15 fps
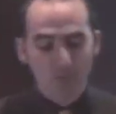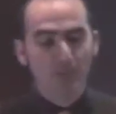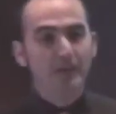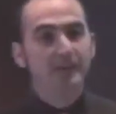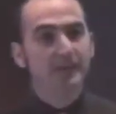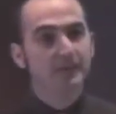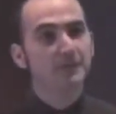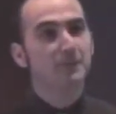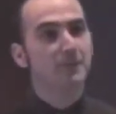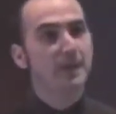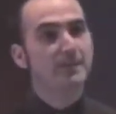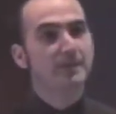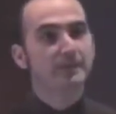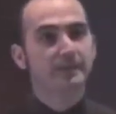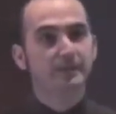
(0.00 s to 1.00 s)
But
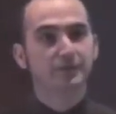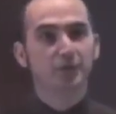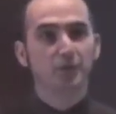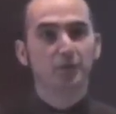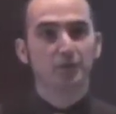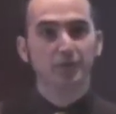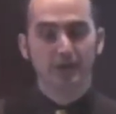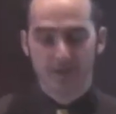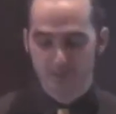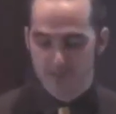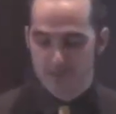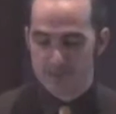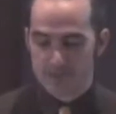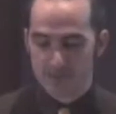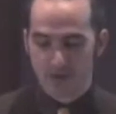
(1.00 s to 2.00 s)
maybe to sort of uh,
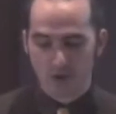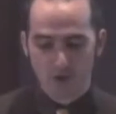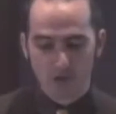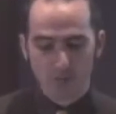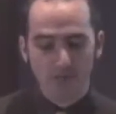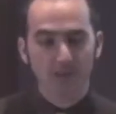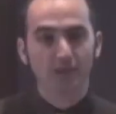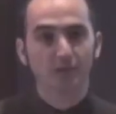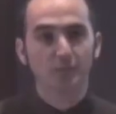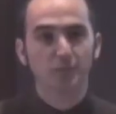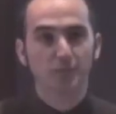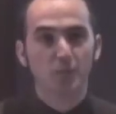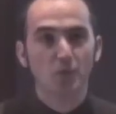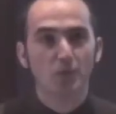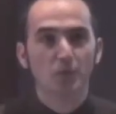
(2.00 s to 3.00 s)
make that argument a little
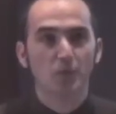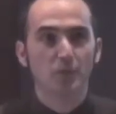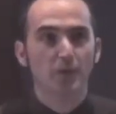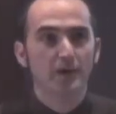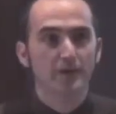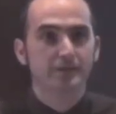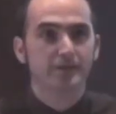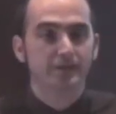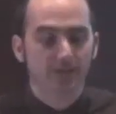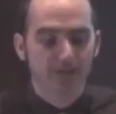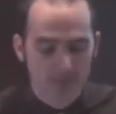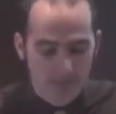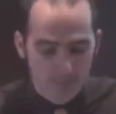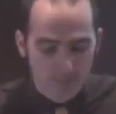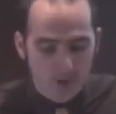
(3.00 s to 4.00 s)
more robust,
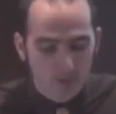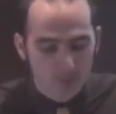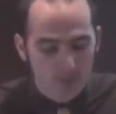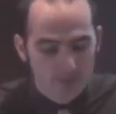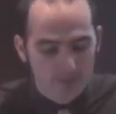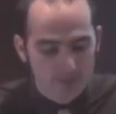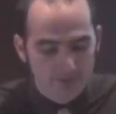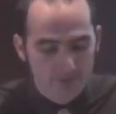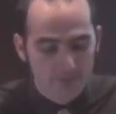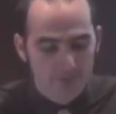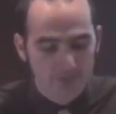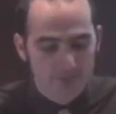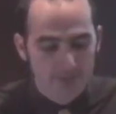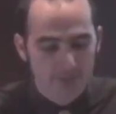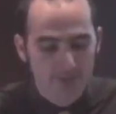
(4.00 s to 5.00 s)
uh, I'll run down some
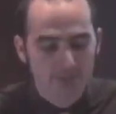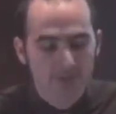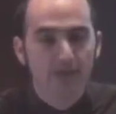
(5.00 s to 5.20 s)
things.